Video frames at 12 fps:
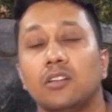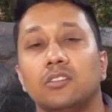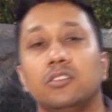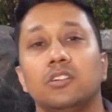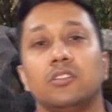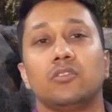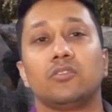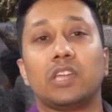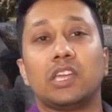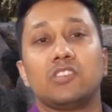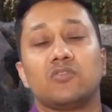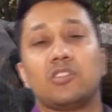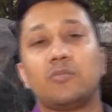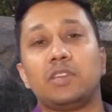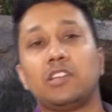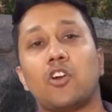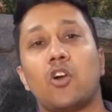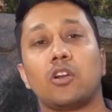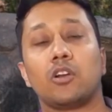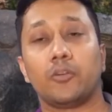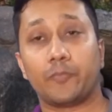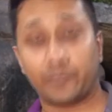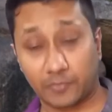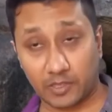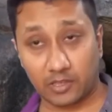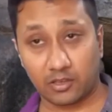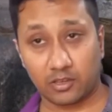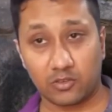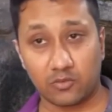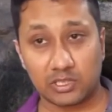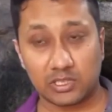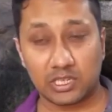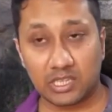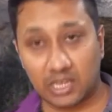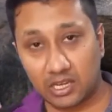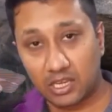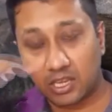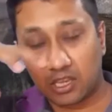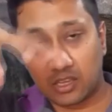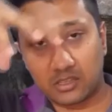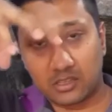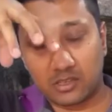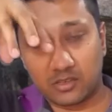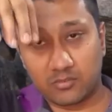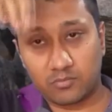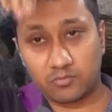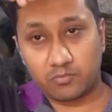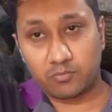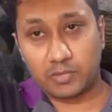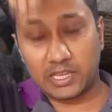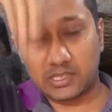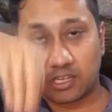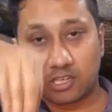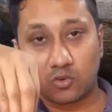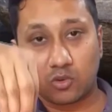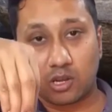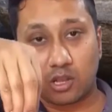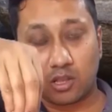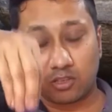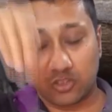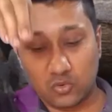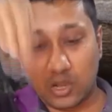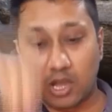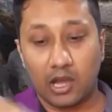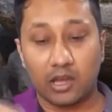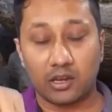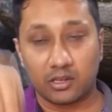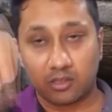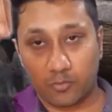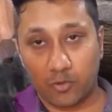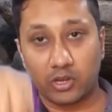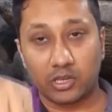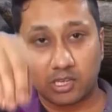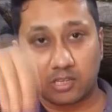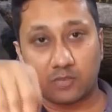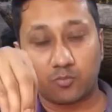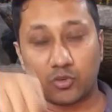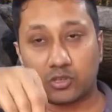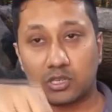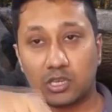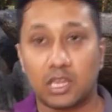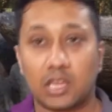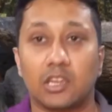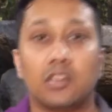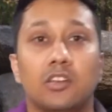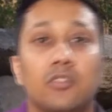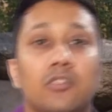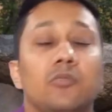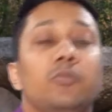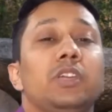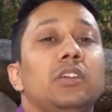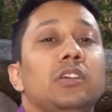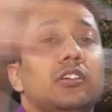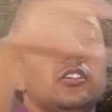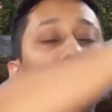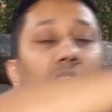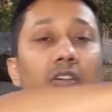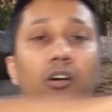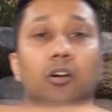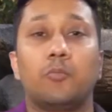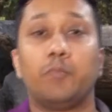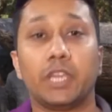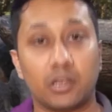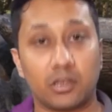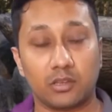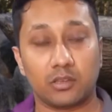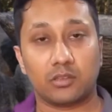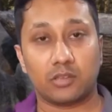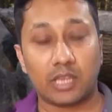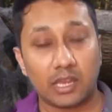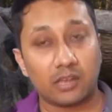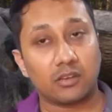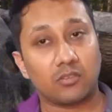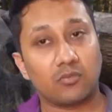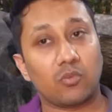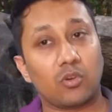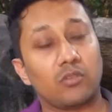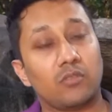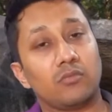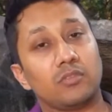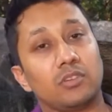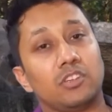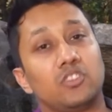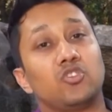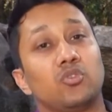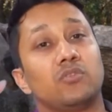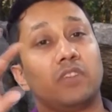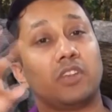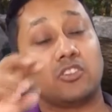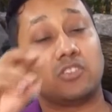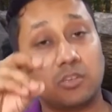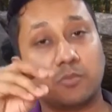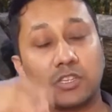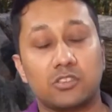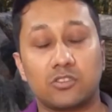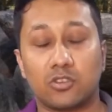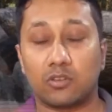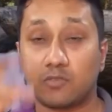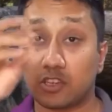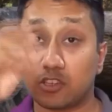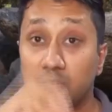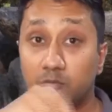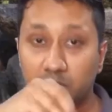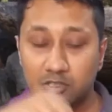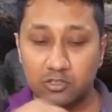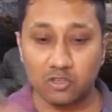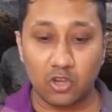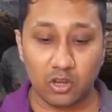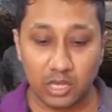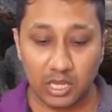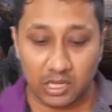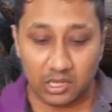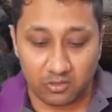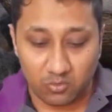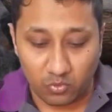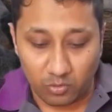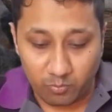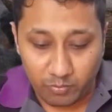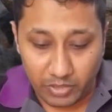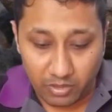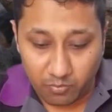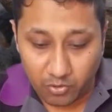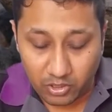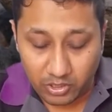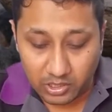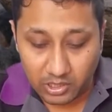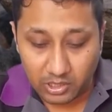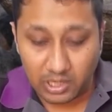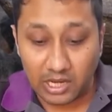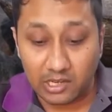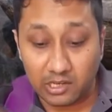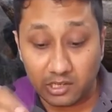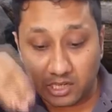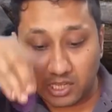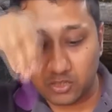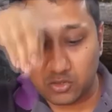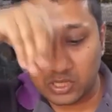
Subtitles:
the range will be longer. You will see that the place that you are, the point that it puts, it will be bigger than what it shows when your GPS is on. When your GPS is on, it will pinpoint it and it will take you